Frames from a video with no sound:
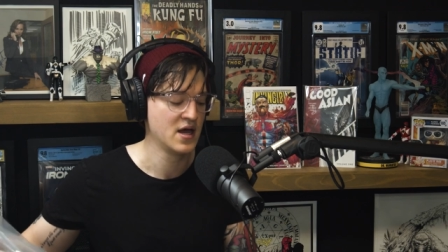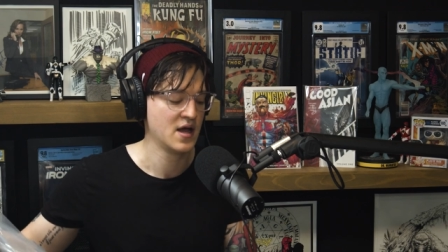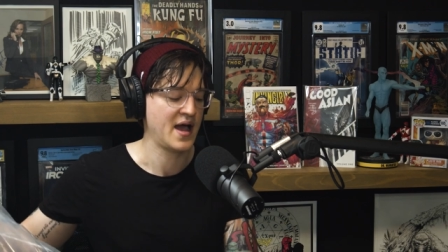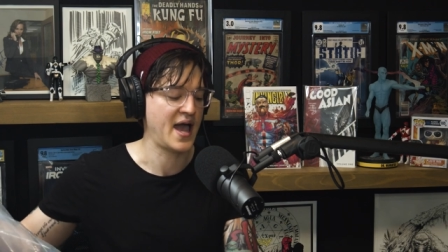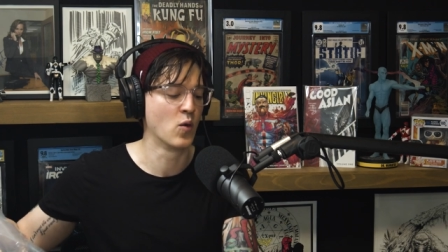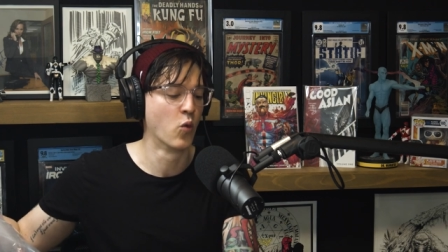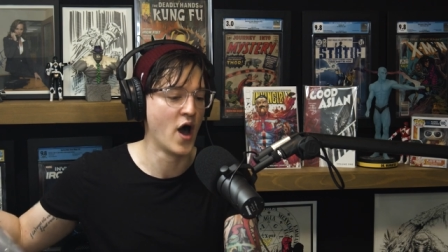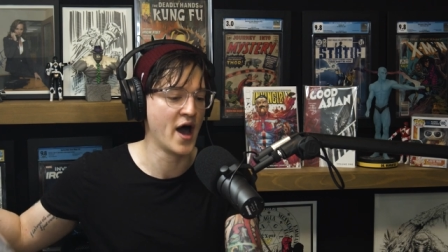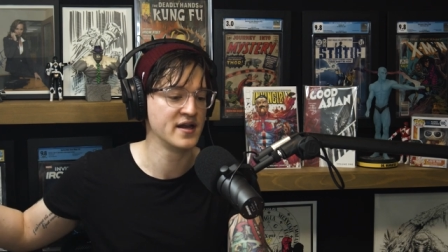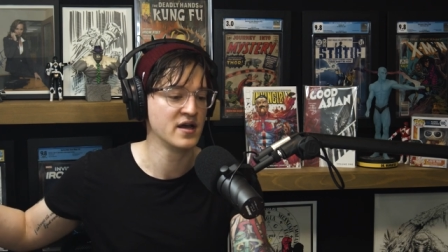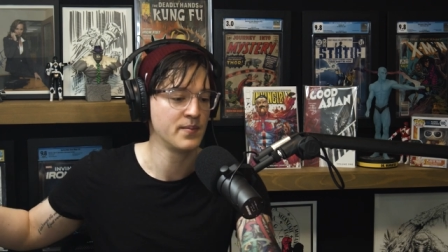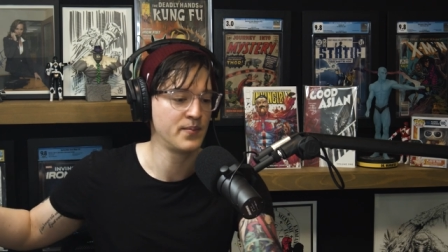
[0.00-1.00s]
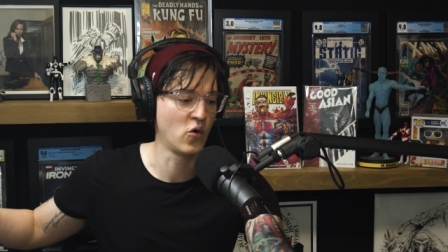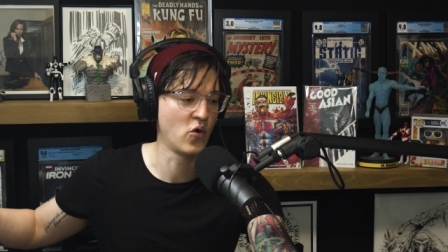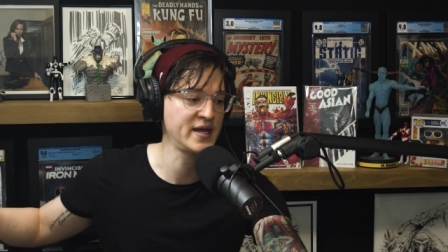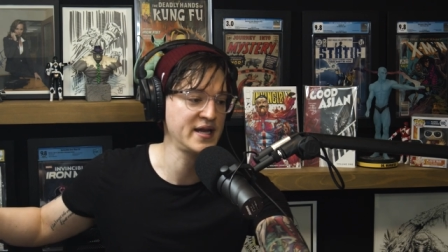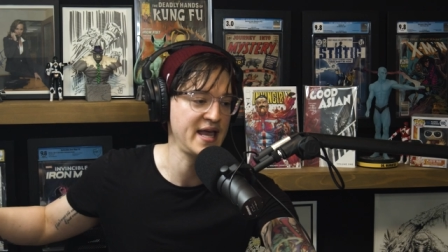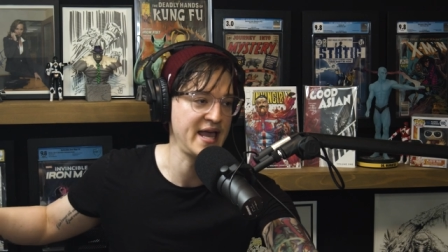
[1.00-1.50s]
a
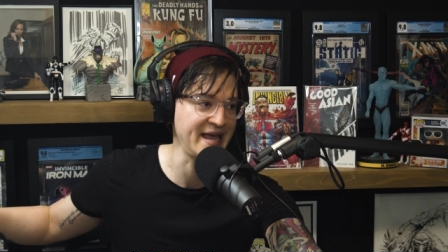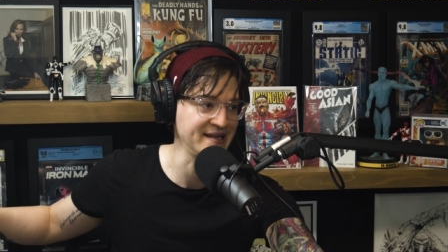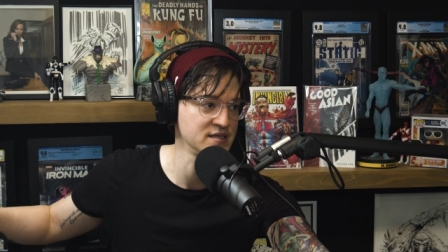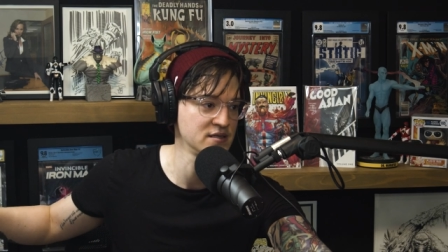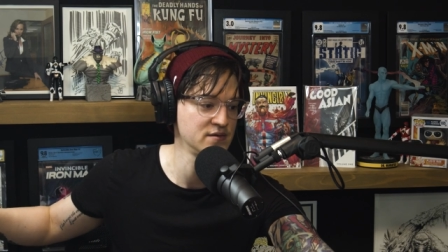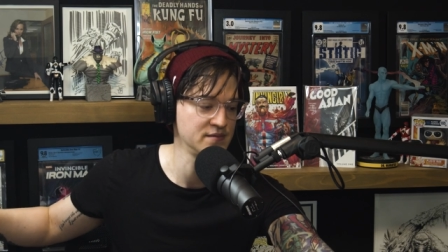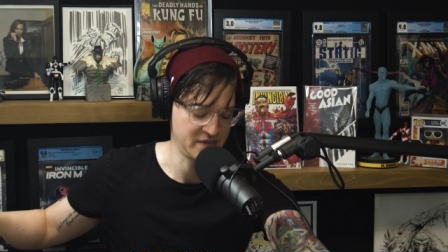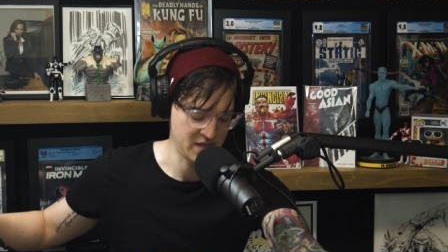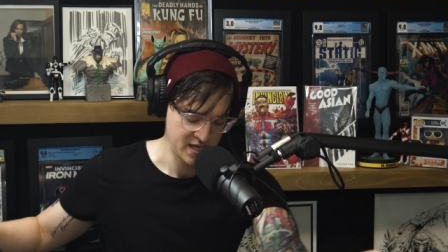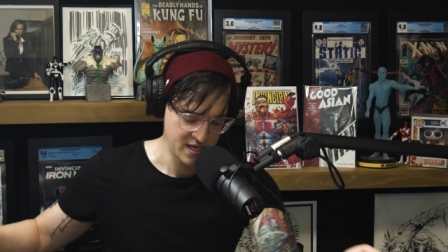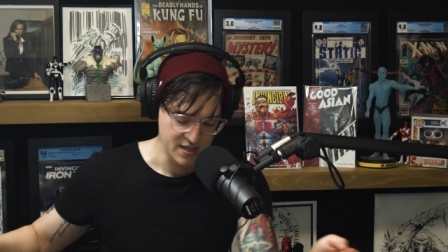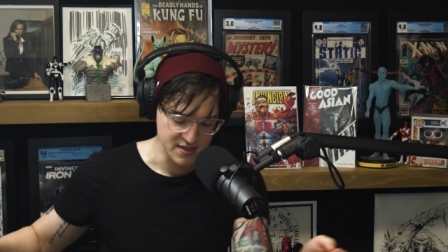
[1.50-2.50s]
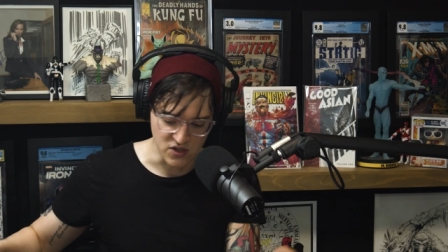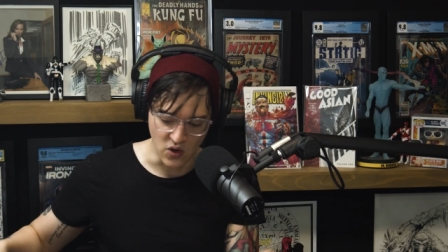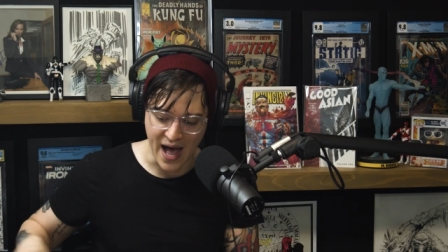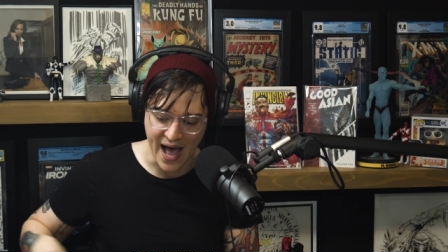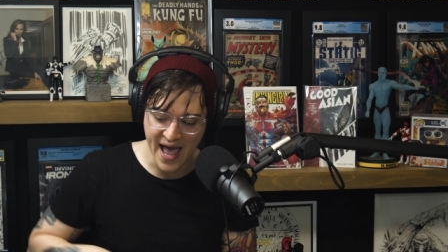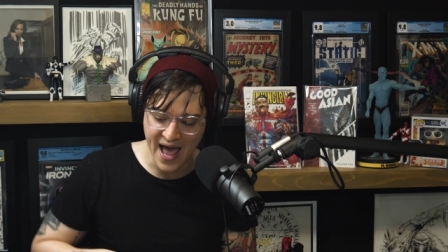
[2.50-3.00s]
1.8. So
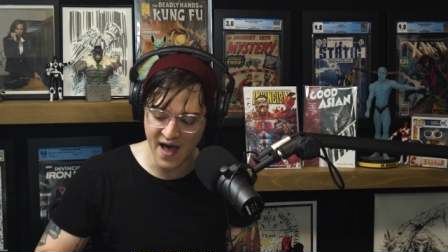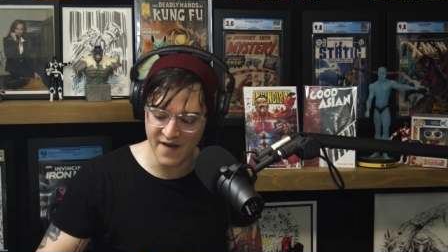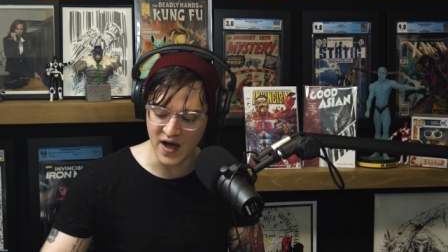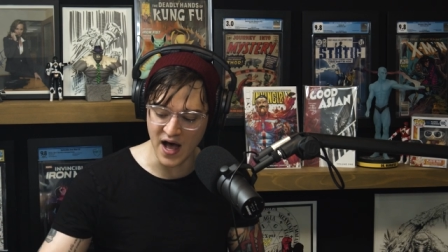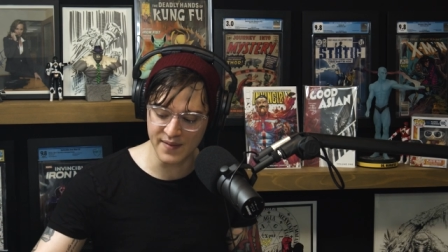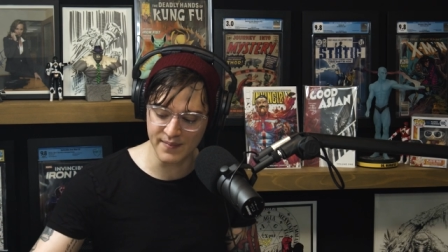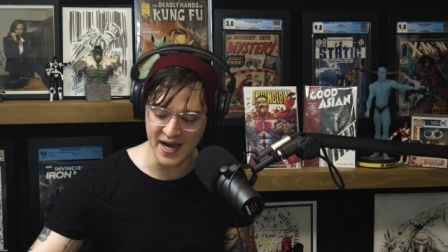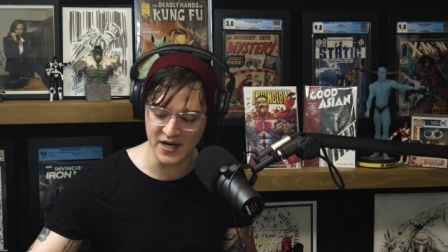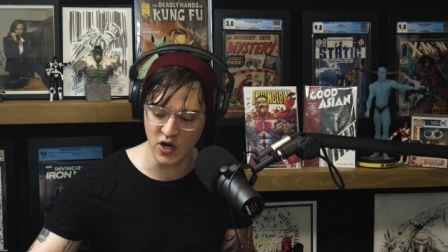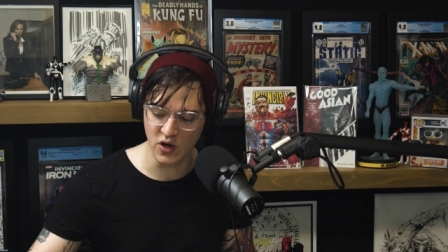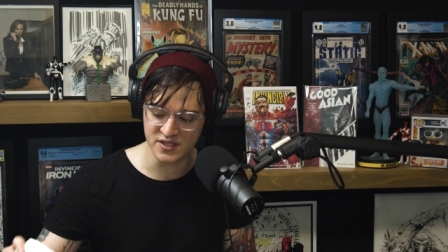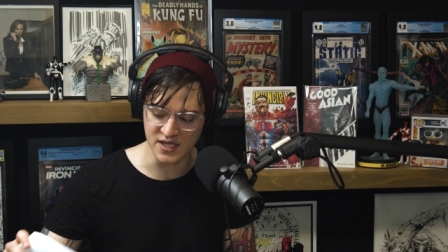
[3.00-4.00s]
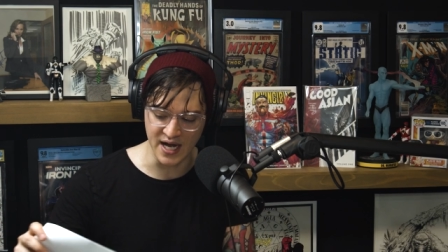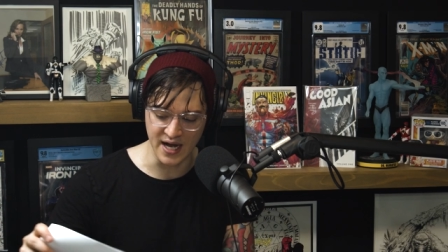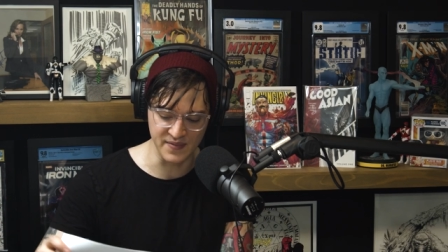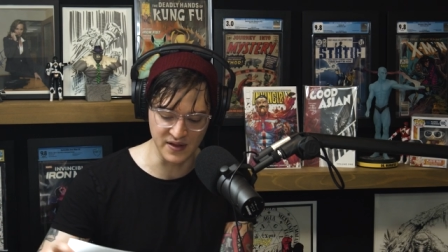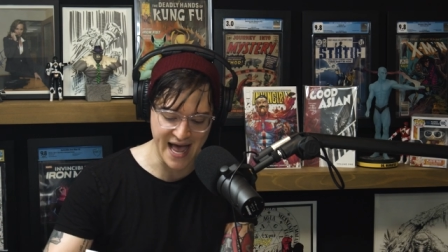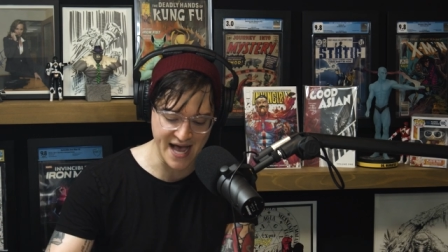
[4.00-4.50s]
I have on my notes um,
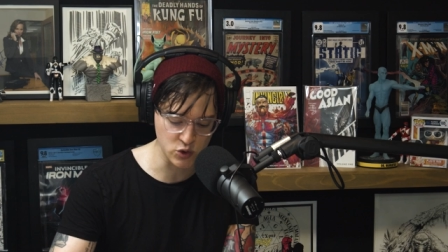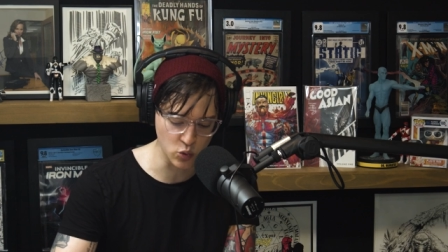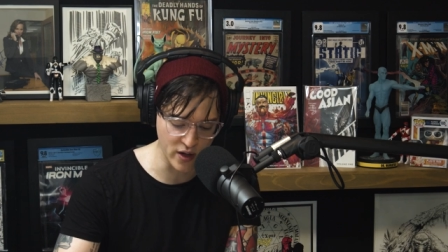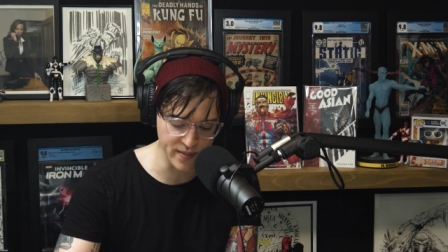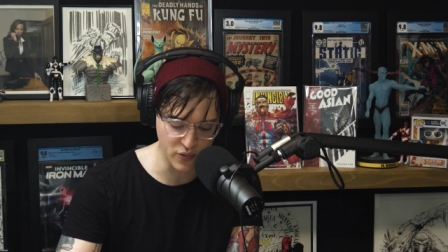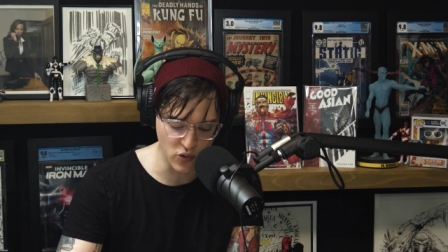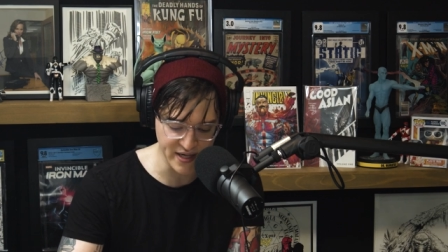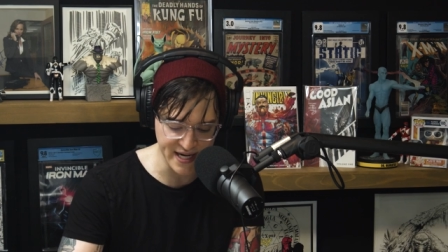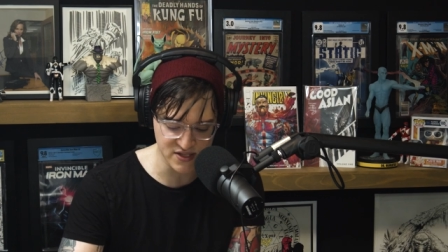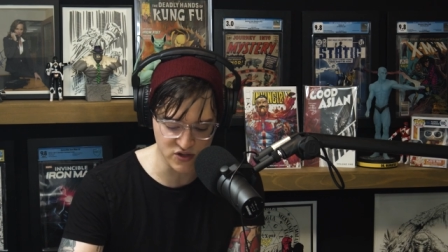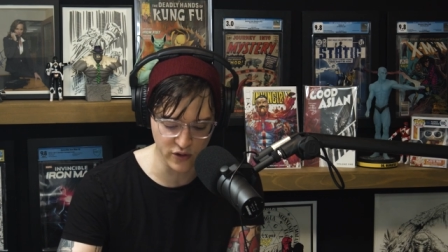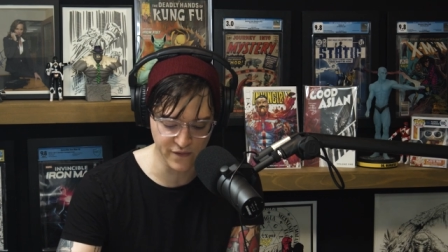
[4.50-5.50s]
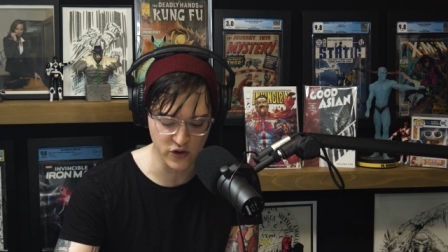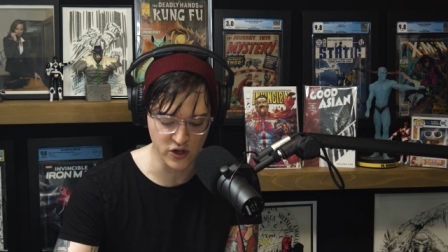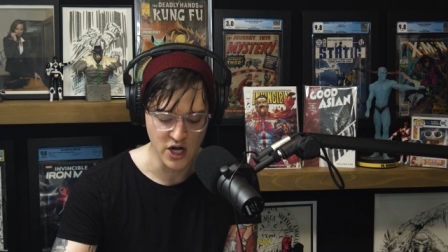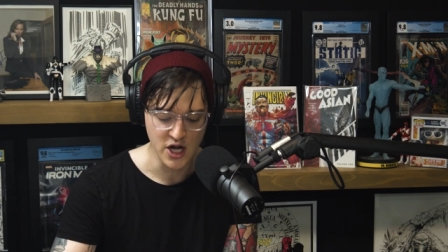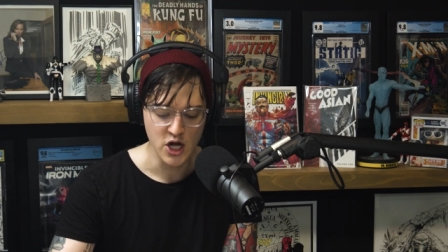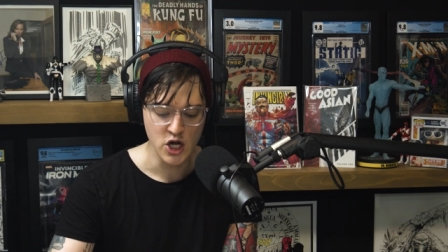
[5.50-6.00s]
last 1.8 sold for
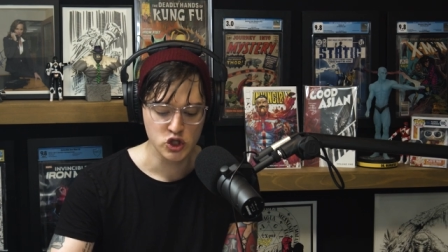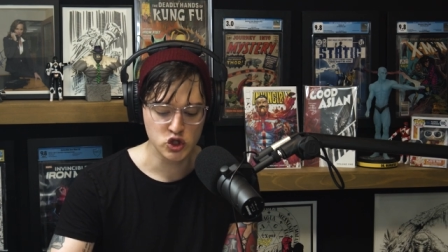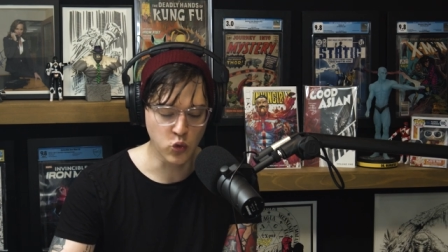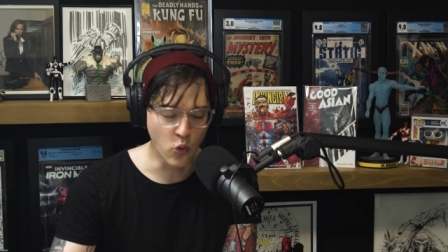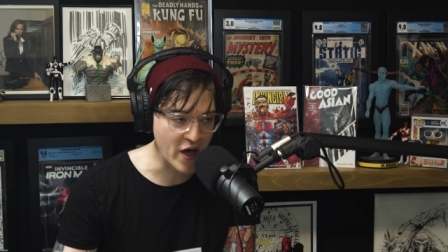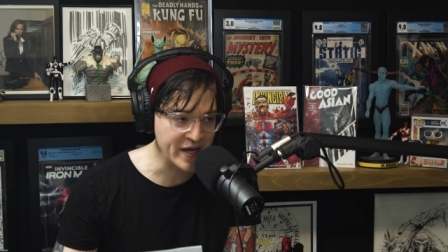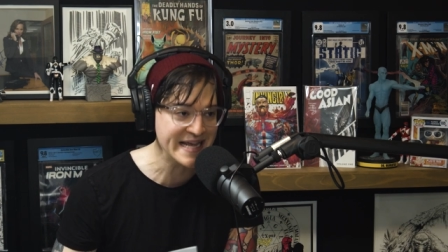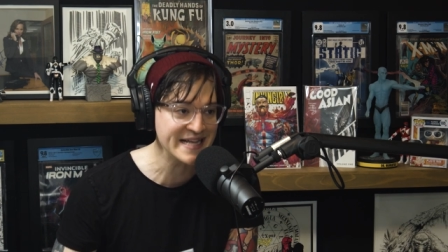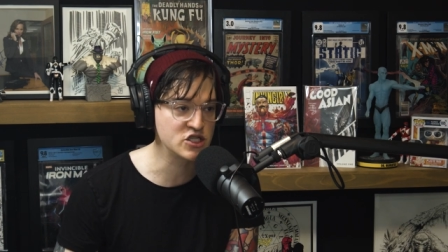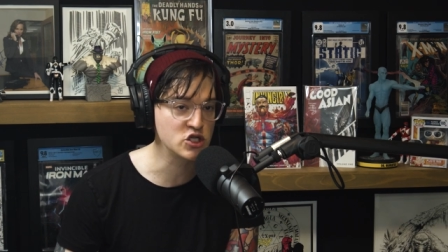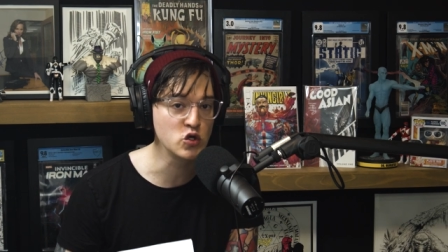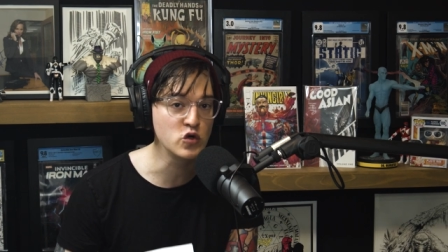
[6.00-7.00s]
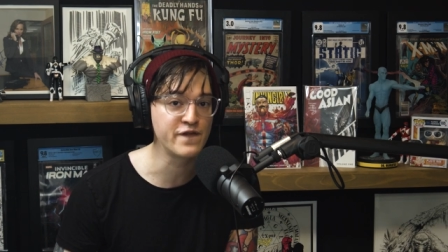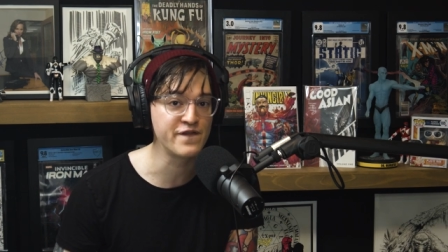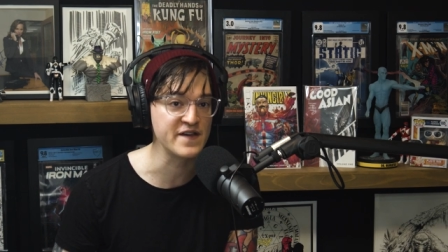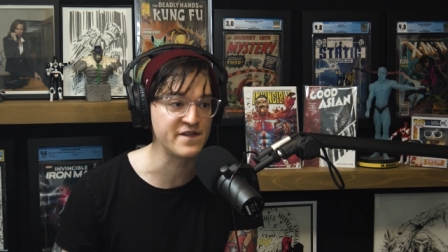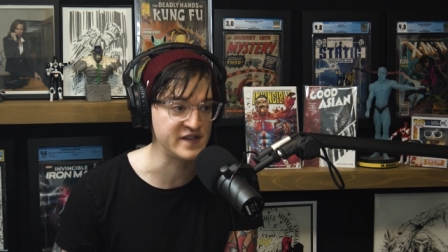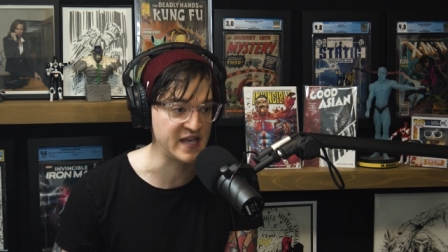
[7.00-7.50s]

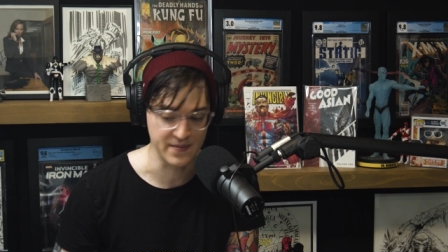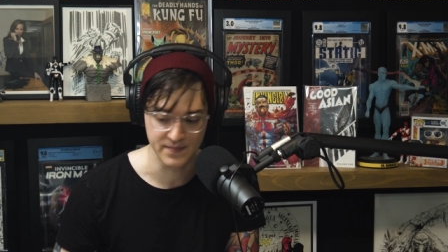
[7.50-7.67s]
2250.